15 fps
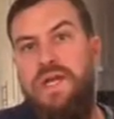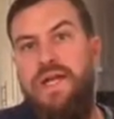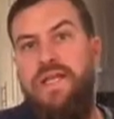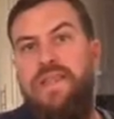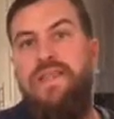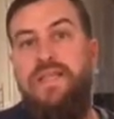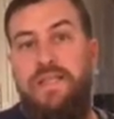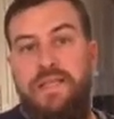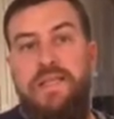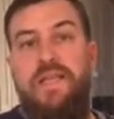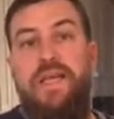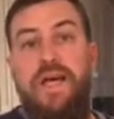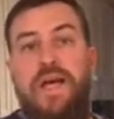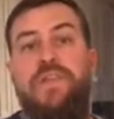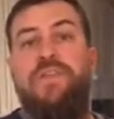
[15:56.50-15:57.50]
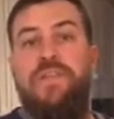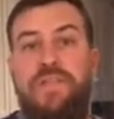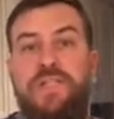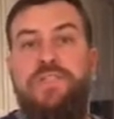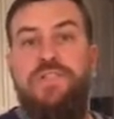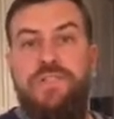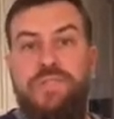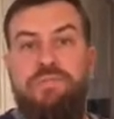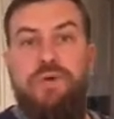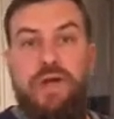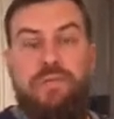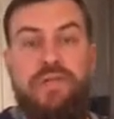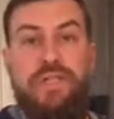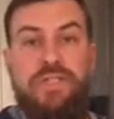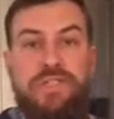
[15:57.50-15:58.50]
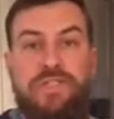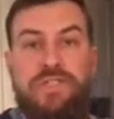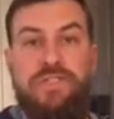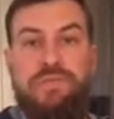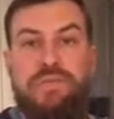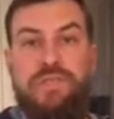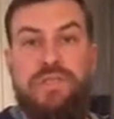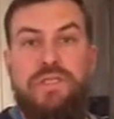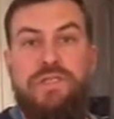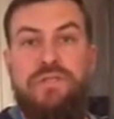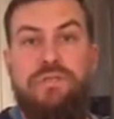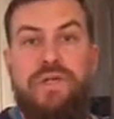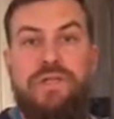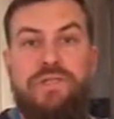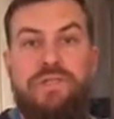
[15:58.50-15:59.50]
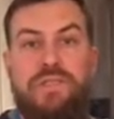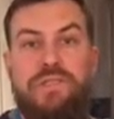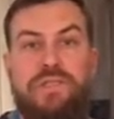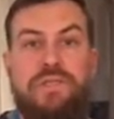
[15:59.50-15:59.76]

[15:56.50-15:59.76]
I think Primal Kitchen just released a ranch dressing.